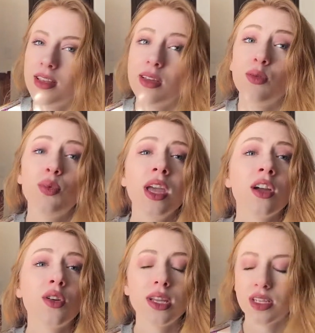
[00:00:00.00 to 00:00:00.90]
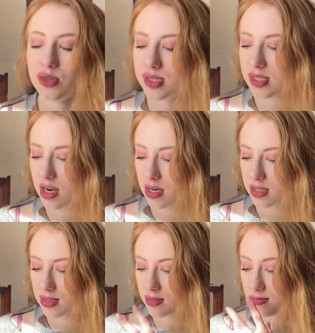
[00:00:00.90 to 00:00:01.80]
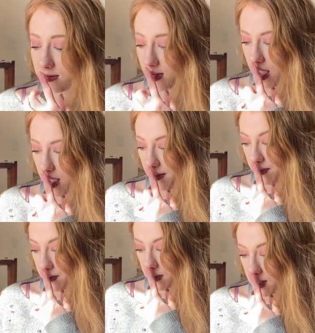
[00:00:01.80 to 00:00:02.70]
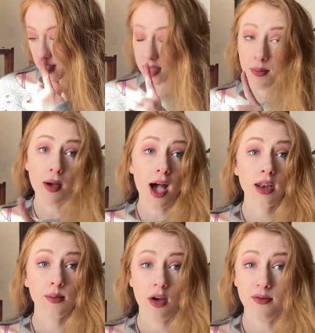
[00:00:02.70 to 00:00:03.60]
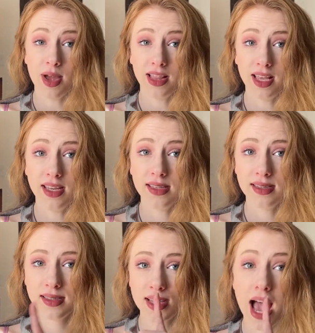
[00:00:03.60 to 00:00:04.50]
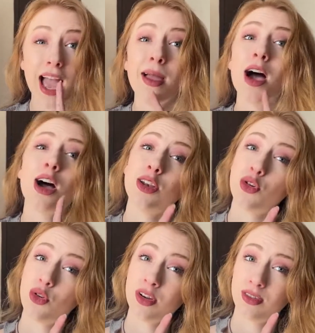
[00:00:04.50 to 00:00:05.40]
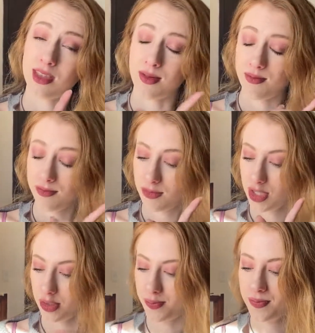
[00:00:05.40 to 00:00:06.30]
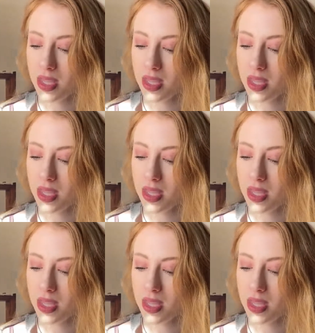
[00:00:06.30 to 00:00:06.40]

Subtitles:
we are going to start from the bottom of my list. I ordered them too.